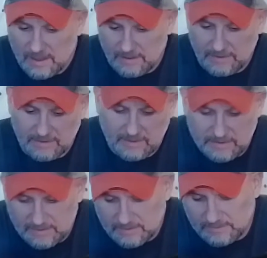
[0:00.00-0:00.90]

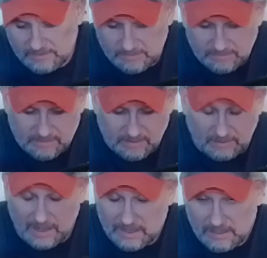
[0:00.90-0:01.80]
and a
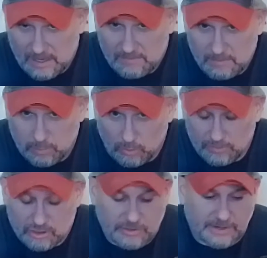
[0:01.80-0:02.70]
lot of you haven't pulled
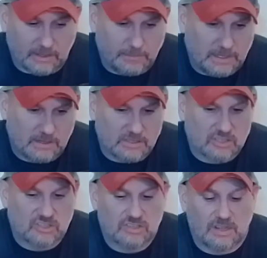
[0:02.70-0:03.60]
the trigger
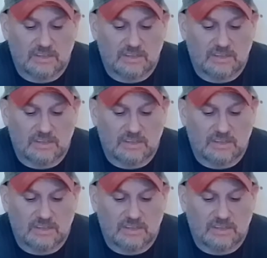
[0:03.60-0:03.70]
because